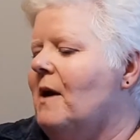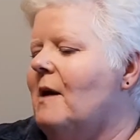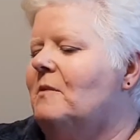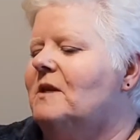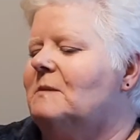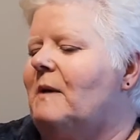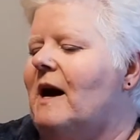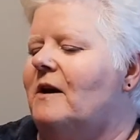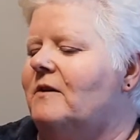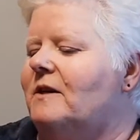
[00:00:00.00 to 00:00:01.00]
Pamela's
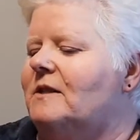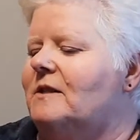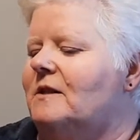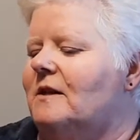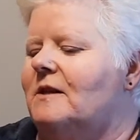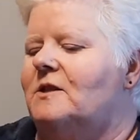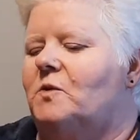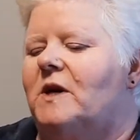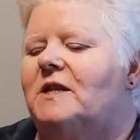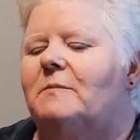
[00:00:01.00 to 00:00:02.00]
pattern is, is
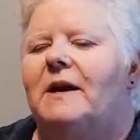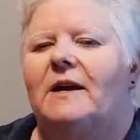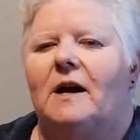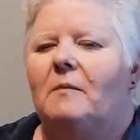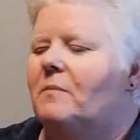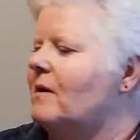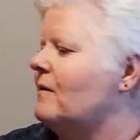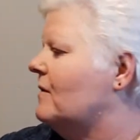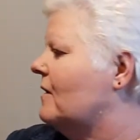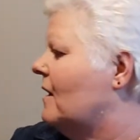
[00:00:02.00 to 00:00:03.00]
quick to make up,
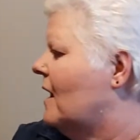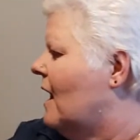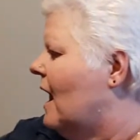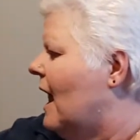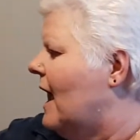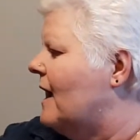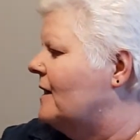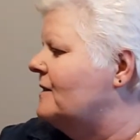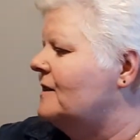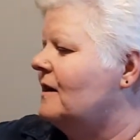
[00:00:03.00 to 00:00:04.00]

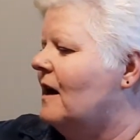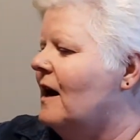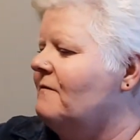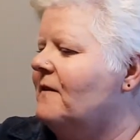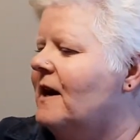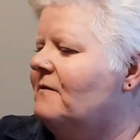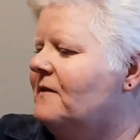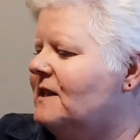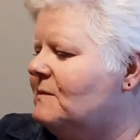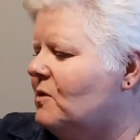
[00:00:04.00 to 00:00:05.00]
and I find fits